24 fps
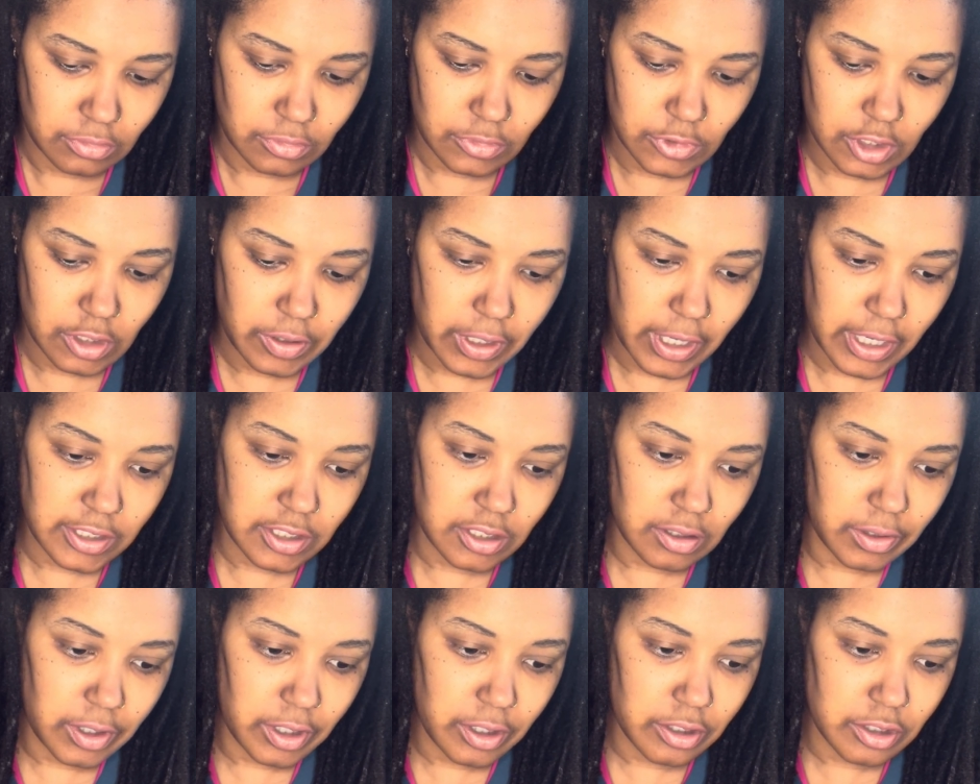Okay,
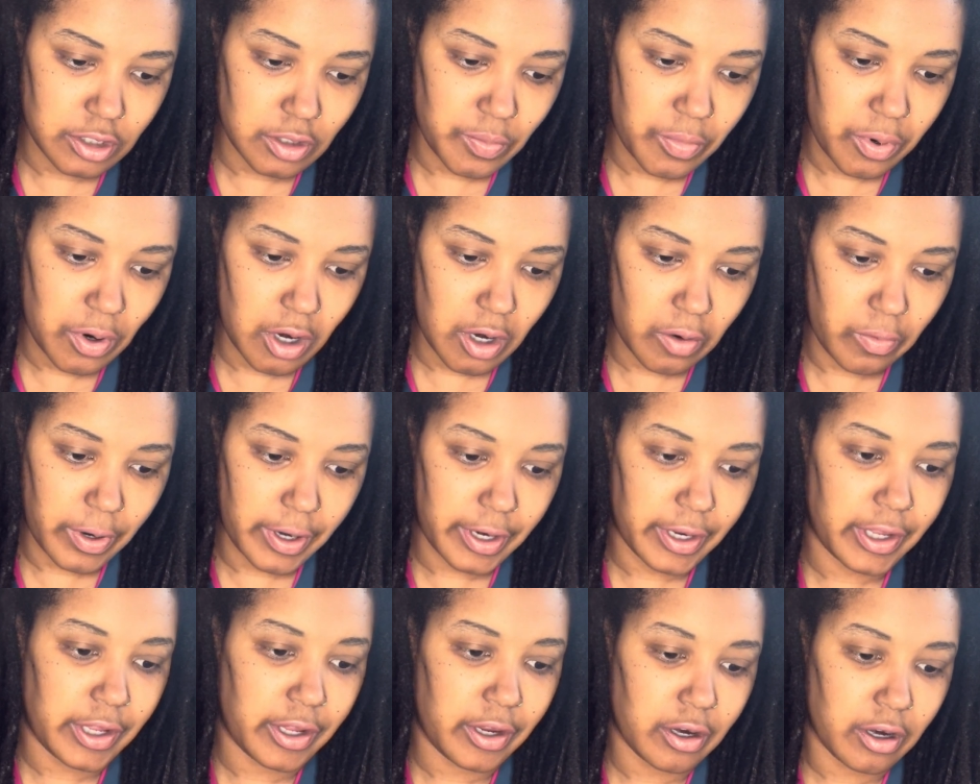so here's a part right
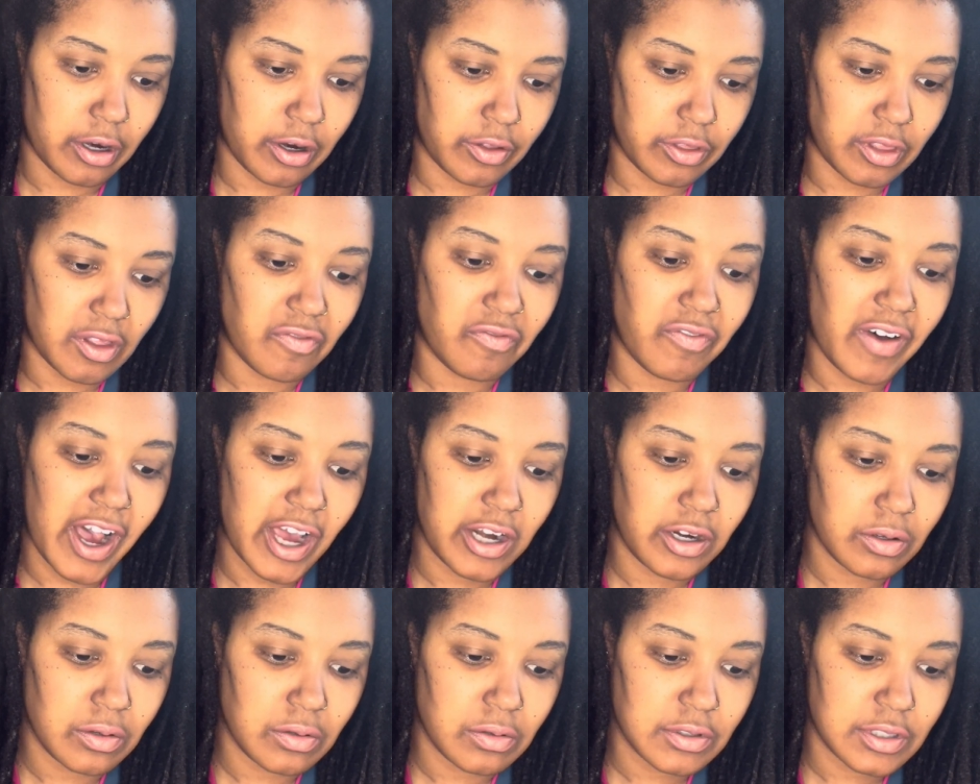here. The
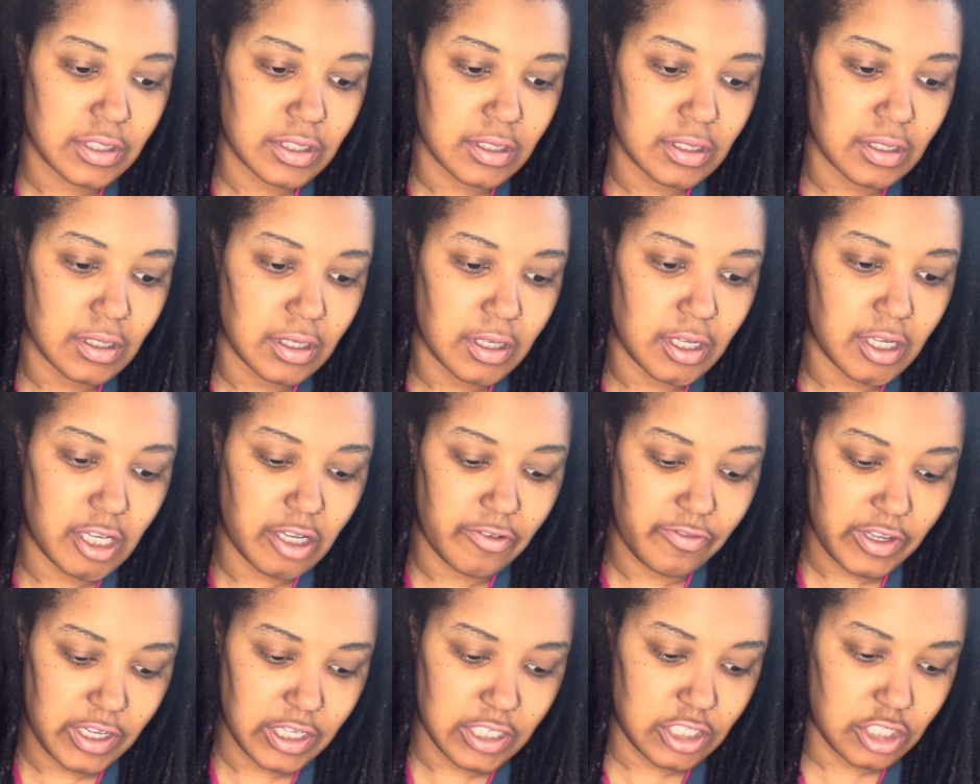vitals
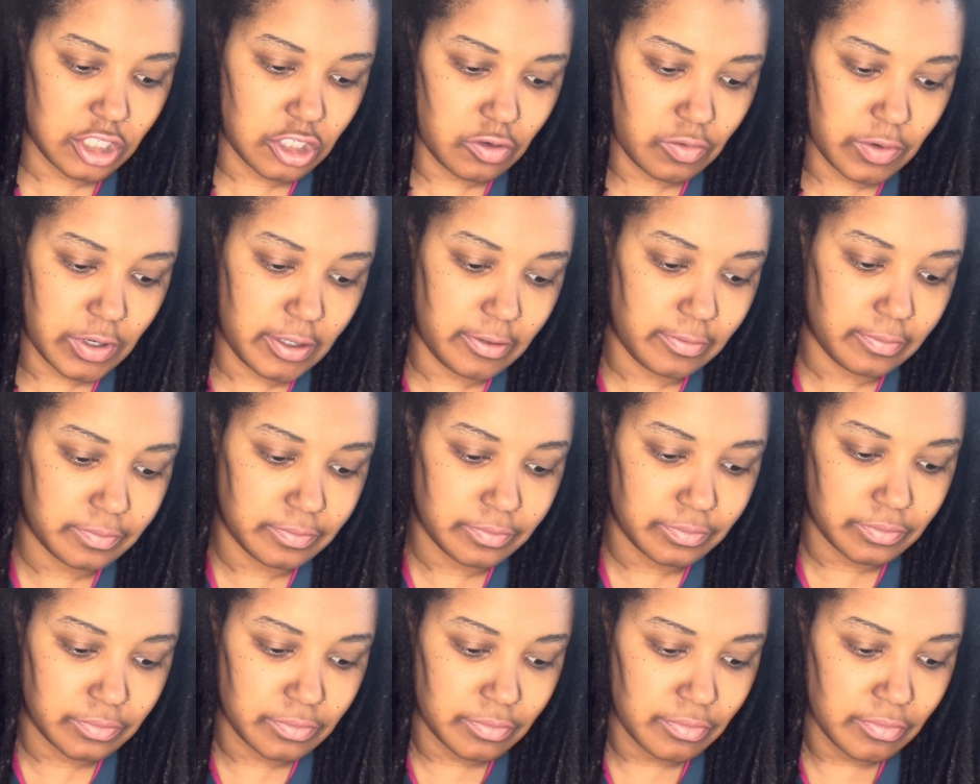of history.
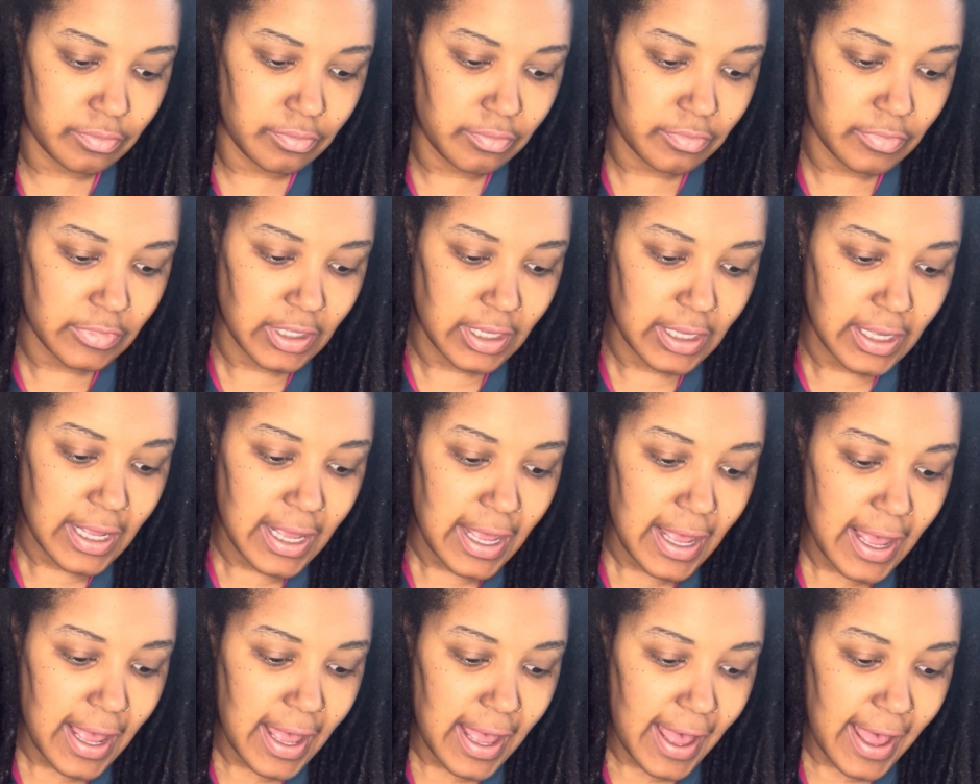
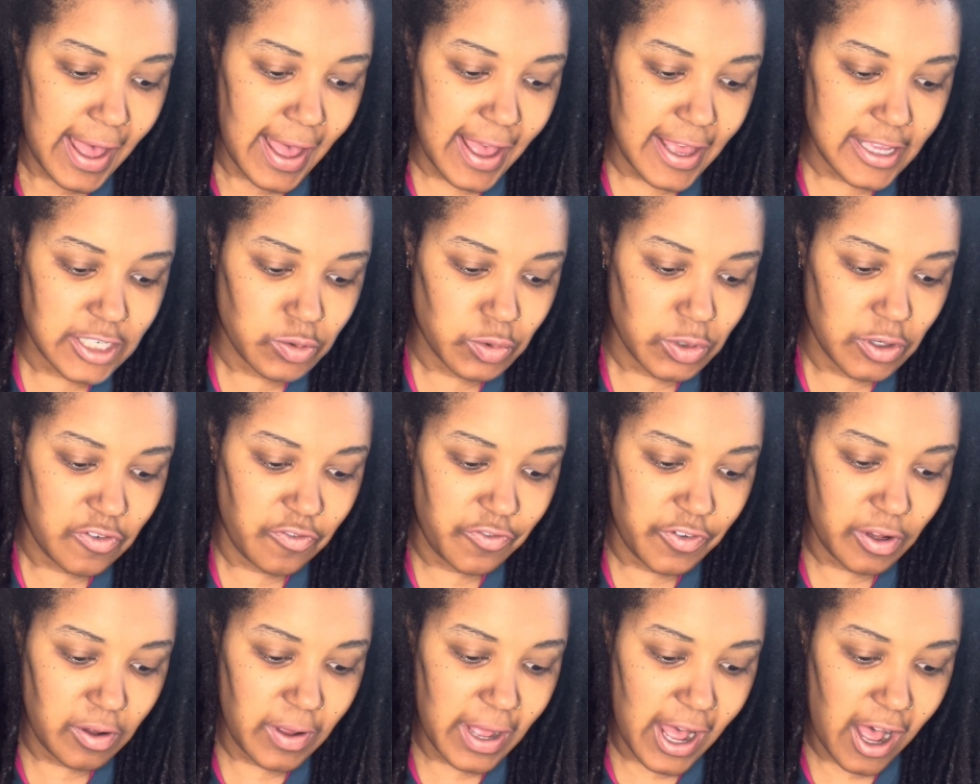As we
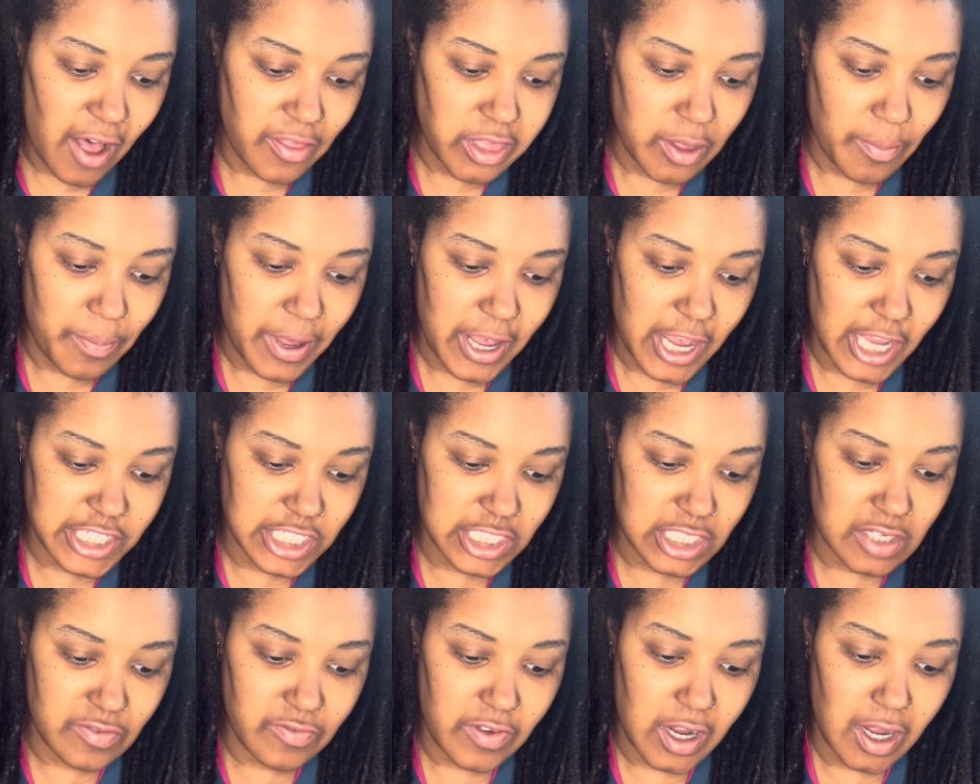fill out the
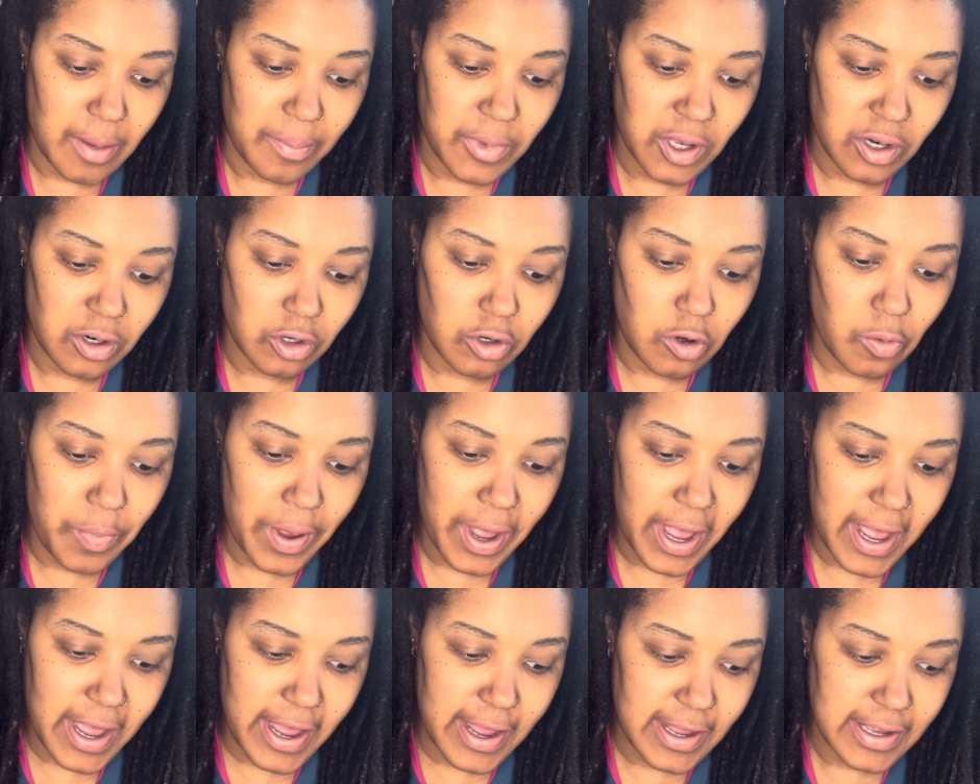pages of our medical
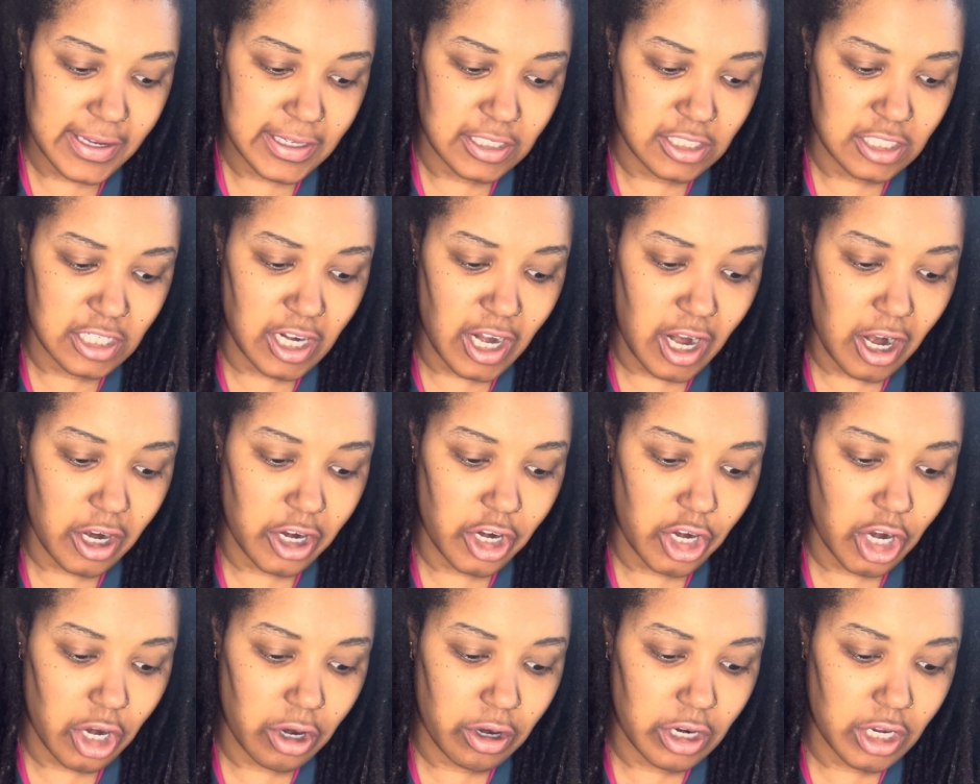past and our
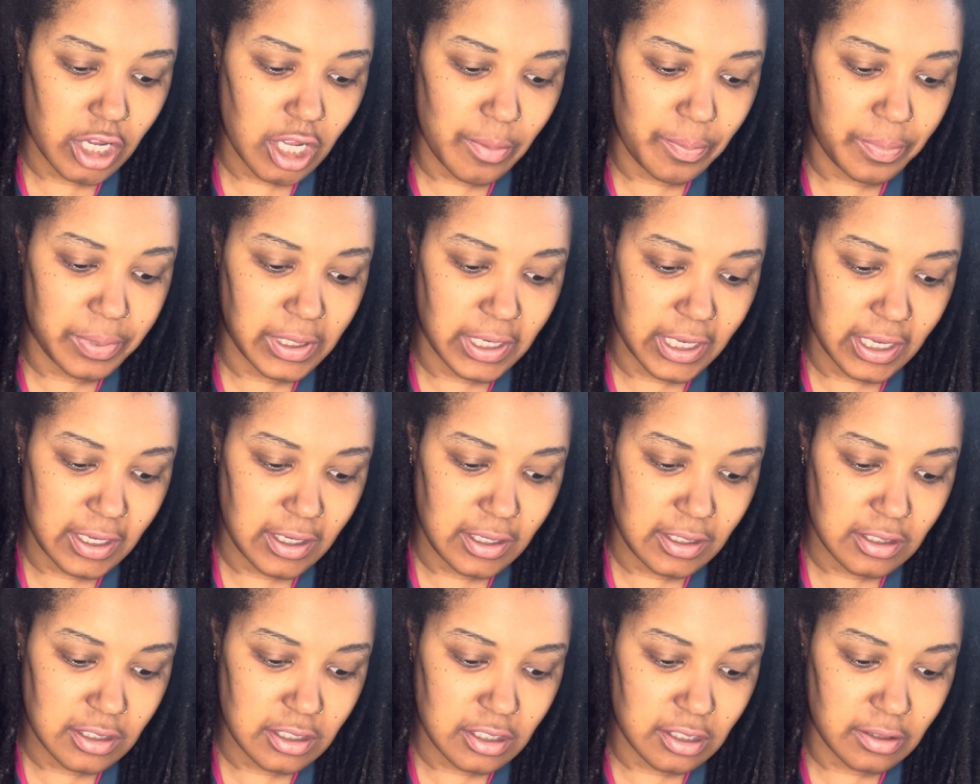current
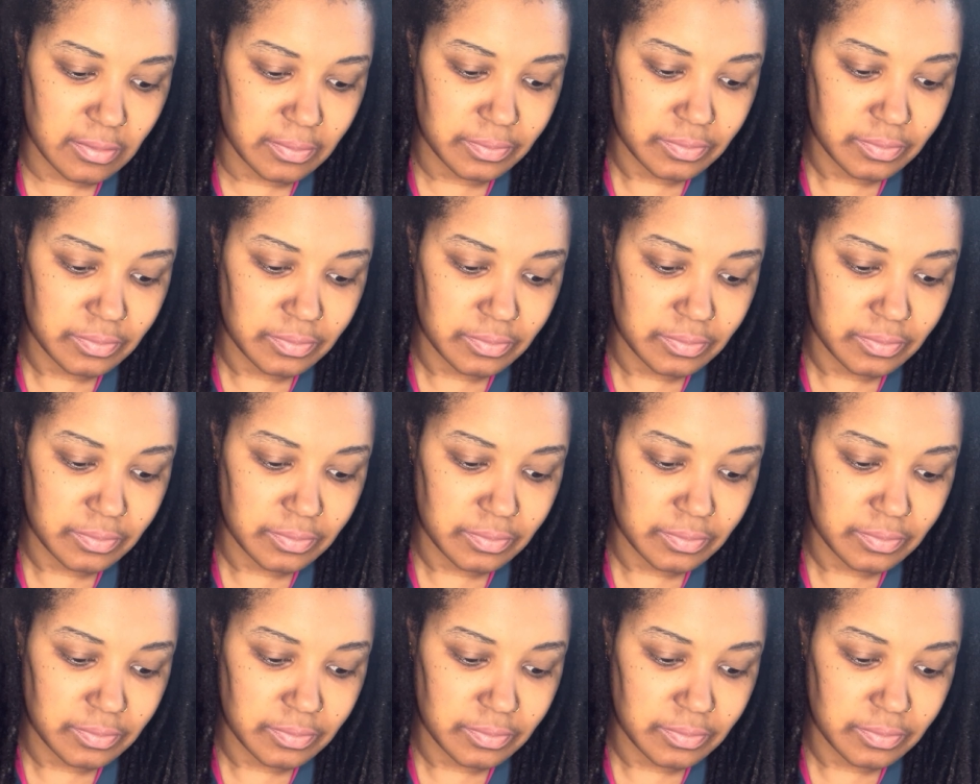complaints,